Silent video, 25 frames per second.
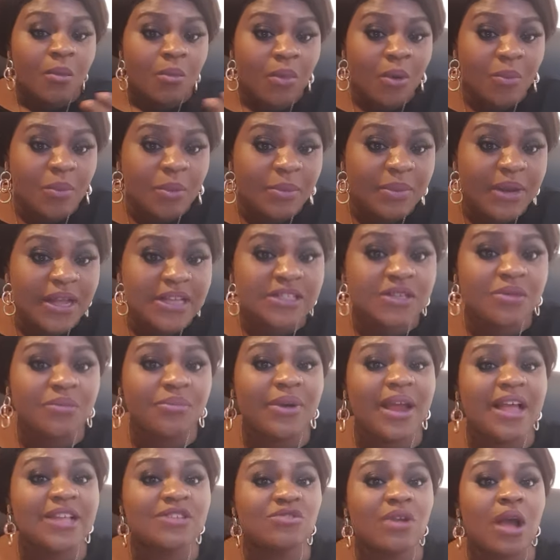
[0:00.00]
Mommy Blessing
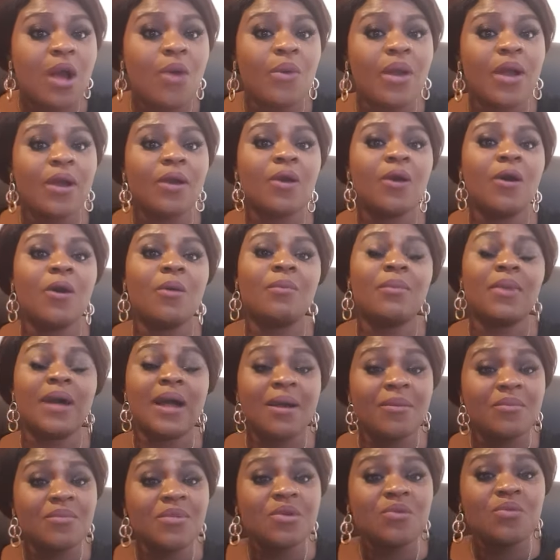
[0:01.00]
Bright, you are welcome.
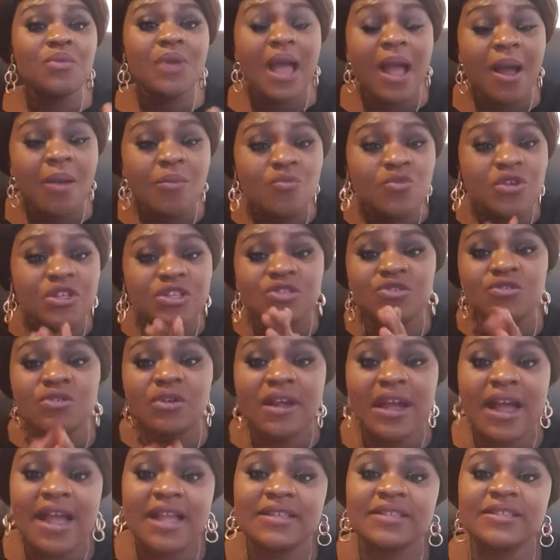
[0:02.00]
I'm with you
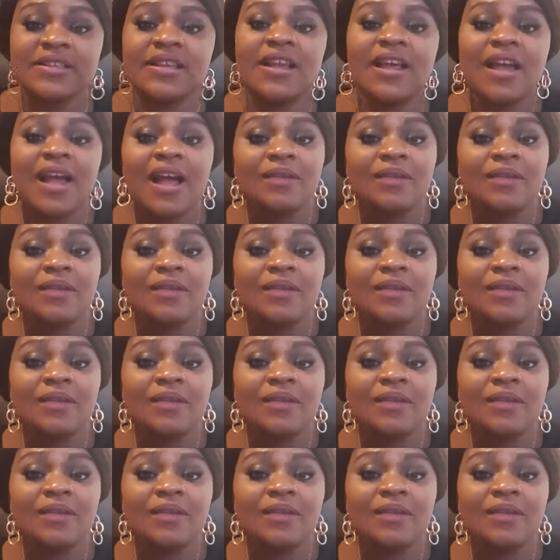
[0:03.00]
guys.